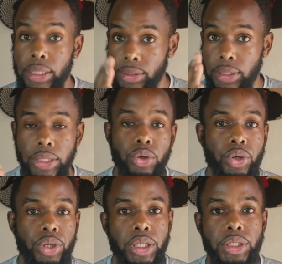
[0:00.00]
and legal
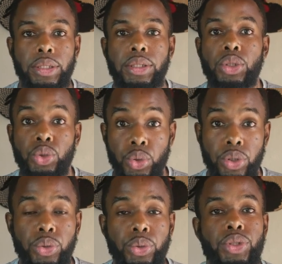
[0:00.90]
connection to
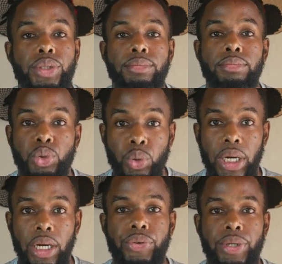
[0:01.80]
your roots, to
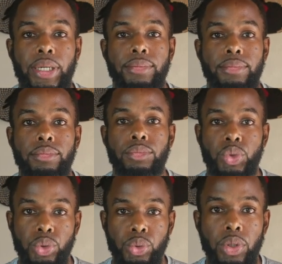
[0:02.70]
Africa,
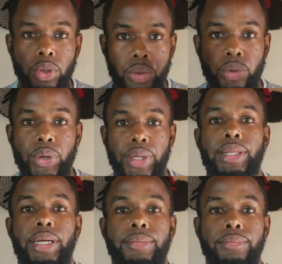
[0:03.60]
to
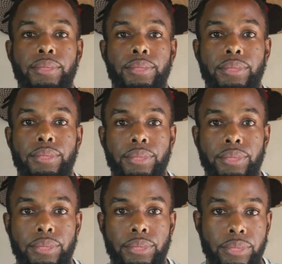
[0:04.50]
Rwanda.
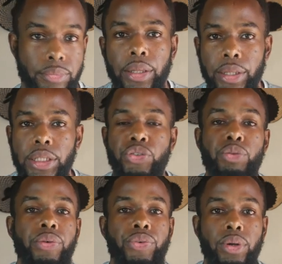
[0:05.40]
This is for
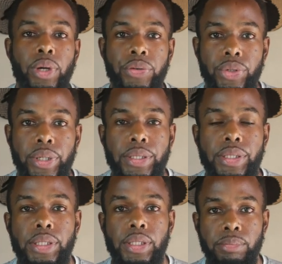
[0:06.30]
my fellow
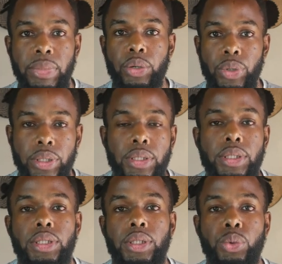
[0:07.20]
Africans, my
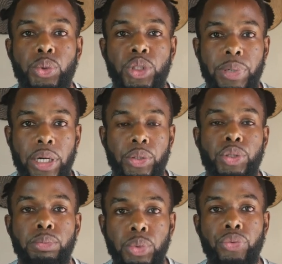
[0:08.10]
Rwandans, whose parents
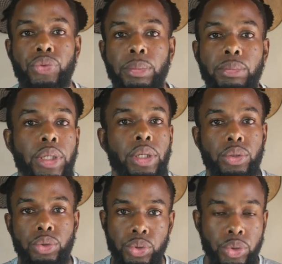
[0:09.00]
moved them
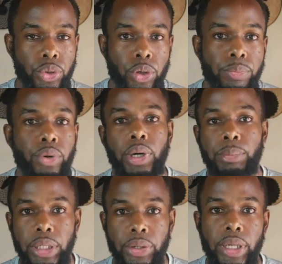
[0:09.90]
to Europe or
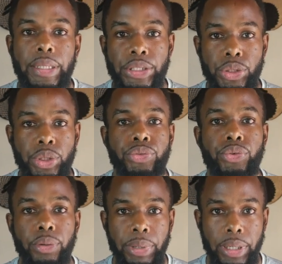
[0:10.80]
America in search
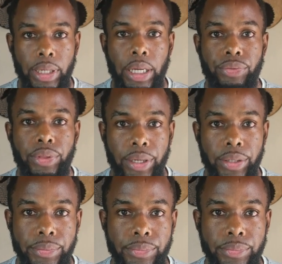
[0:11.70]
for a better life there,